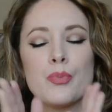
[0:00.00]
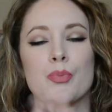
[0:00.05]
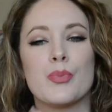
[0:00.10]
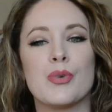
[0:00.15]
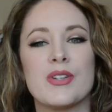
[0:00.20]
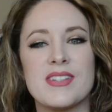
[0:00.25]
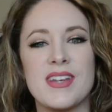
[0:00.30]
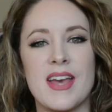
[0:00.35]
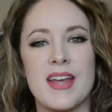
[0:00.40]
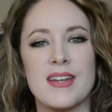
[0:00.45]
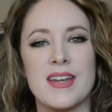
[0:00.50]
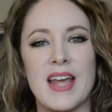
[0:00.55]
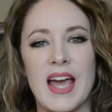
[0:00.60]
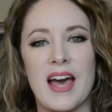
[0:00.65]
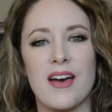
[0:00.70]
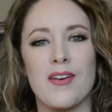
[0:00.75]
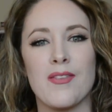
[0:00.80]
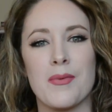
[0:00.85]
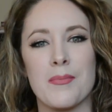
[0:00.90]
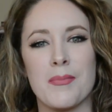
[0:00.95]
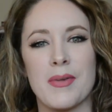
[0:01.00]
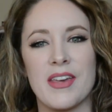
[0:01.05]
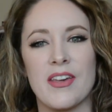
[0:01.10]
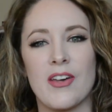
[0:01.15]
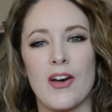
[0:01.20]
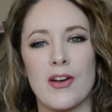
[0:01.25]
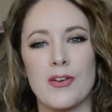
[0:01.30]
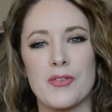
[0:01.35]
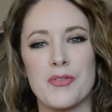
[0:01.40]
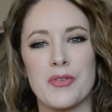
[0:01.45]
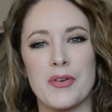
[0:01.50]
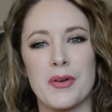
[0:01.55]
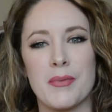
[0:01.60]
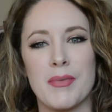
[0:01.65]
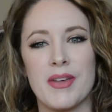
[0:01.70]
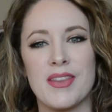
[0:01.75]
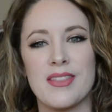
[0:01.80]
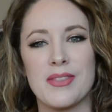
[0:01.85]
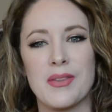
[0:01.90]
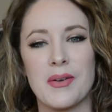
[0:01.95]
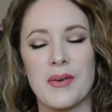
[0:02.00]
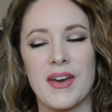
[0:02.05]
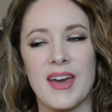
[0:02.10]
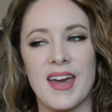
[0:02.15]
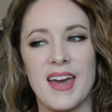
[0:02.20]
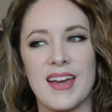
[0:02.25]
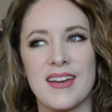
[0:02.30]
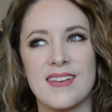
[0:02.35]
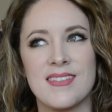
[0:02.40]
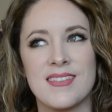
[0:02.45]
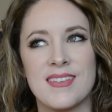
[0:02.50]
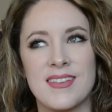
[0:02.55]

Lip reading: pretend I haven't been gone for a month, okay?